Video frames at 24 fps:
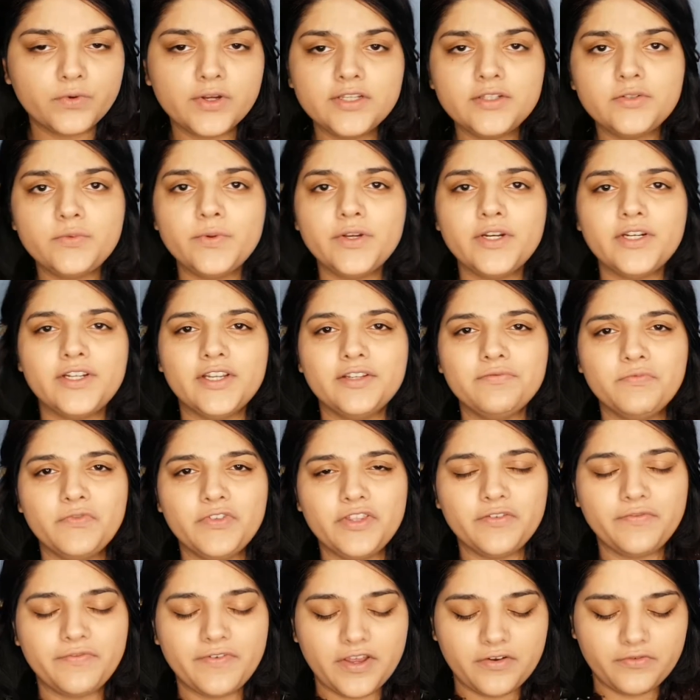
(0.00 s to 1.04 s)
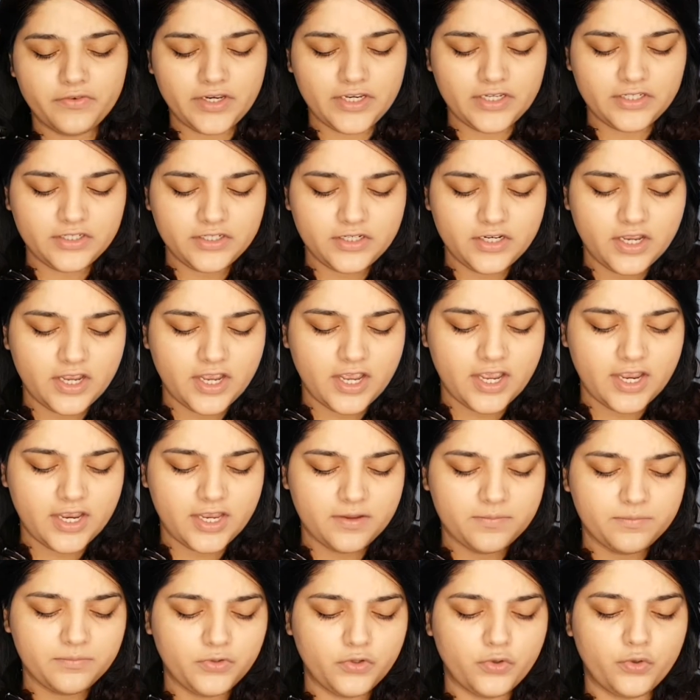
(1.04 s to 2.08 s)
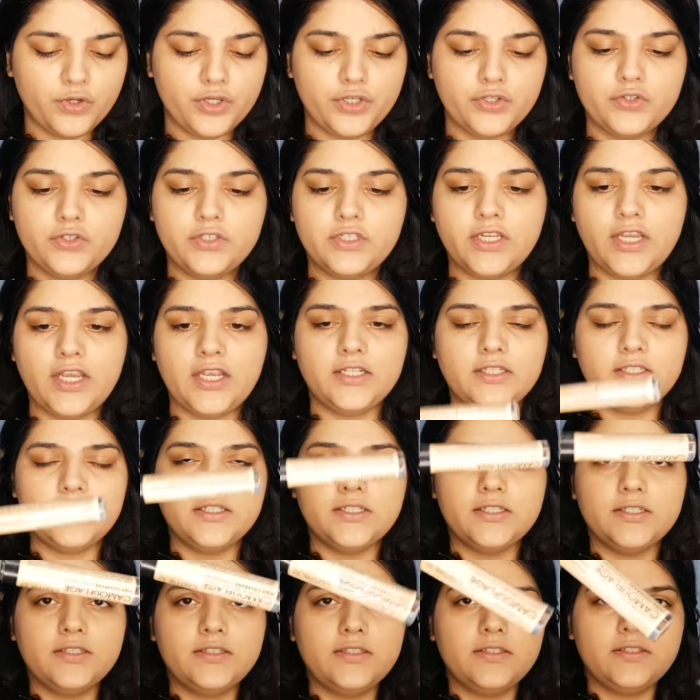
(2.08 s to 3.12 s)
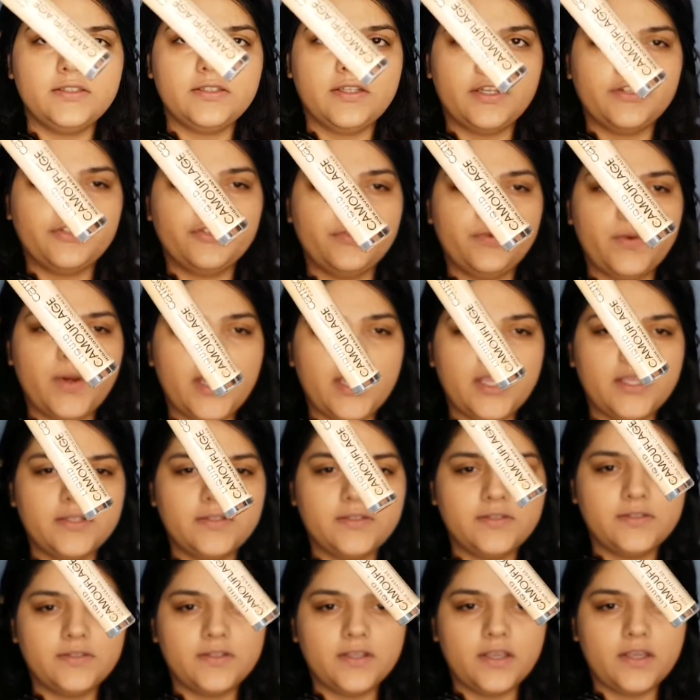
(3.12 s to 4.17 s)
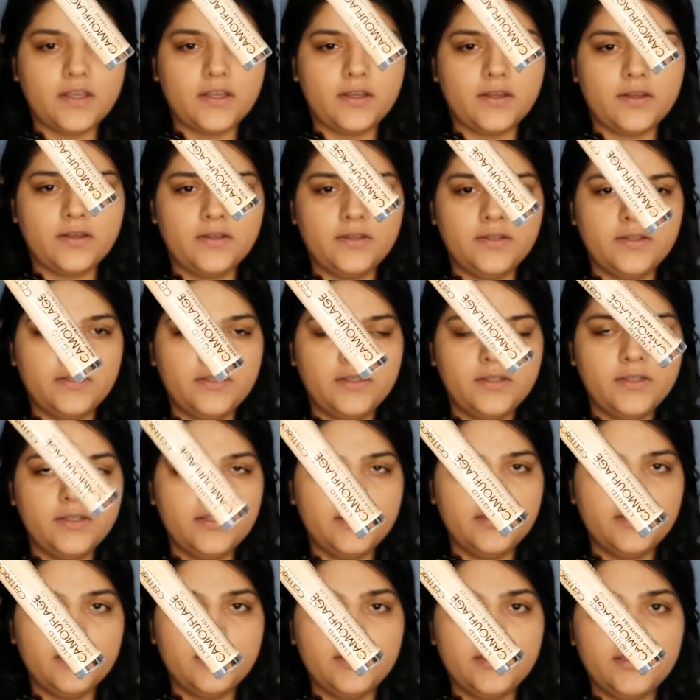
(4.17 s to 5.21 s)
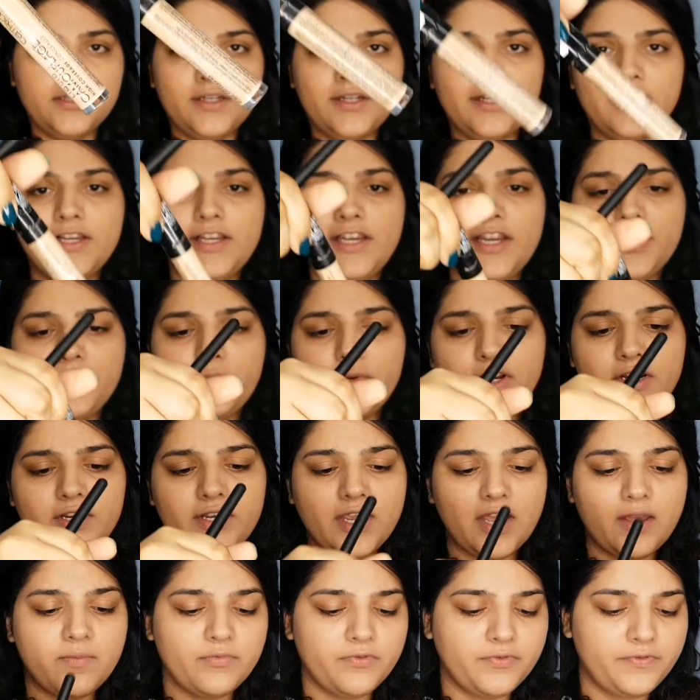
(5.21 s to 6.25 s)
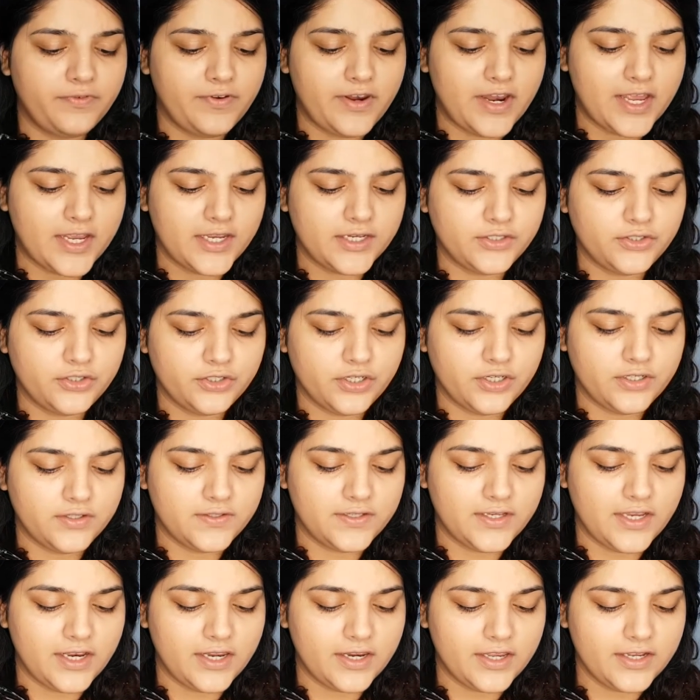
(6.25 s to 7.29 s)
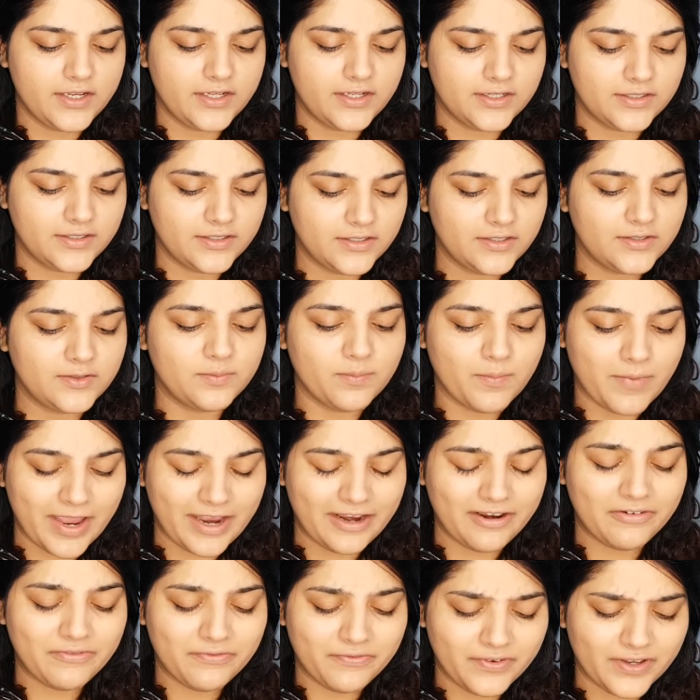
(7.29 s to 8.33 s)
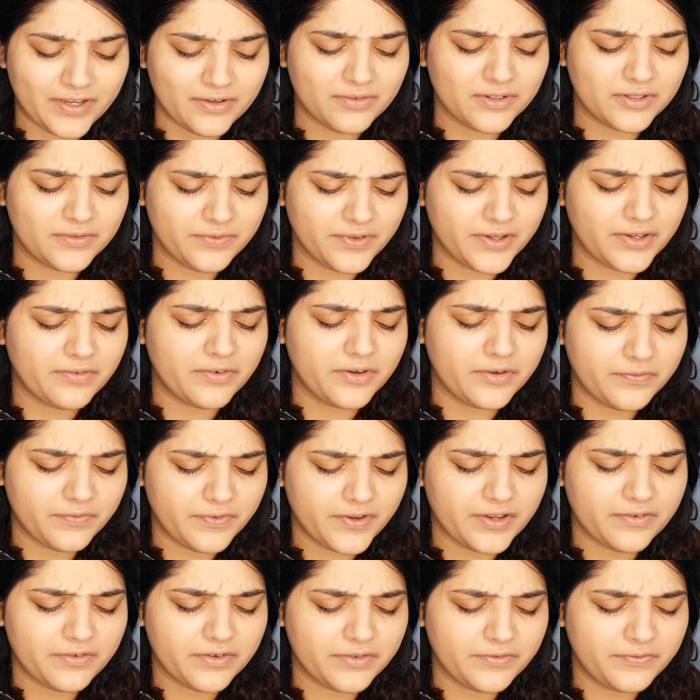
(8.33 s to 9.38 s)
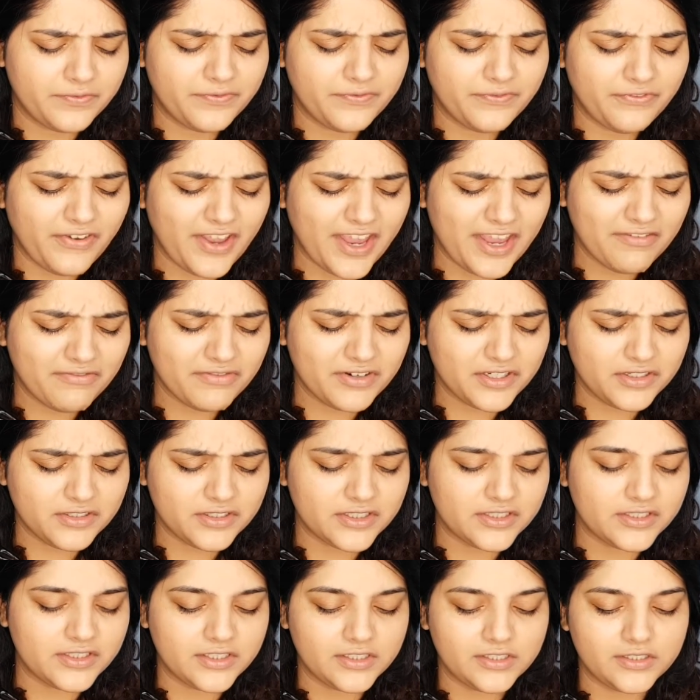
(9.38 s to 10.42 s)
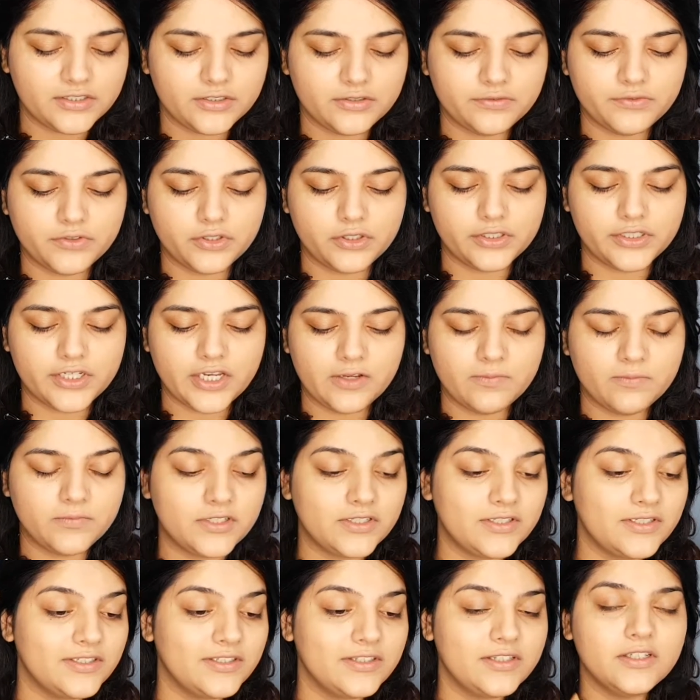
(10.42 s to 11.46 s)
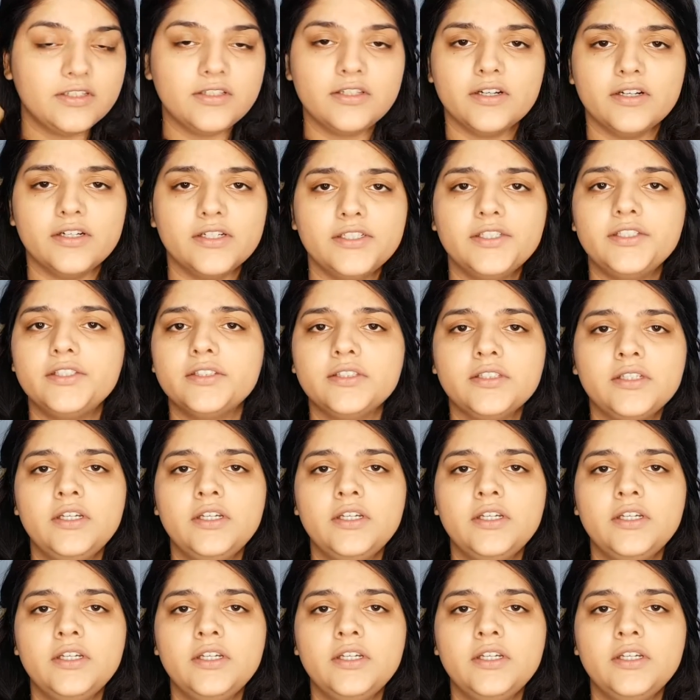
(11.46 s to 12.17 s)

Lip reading: once we're done with the foundation, I am going to take this Catrice liquid camouflage concealer. This is my favorite concealer of all time. This is the third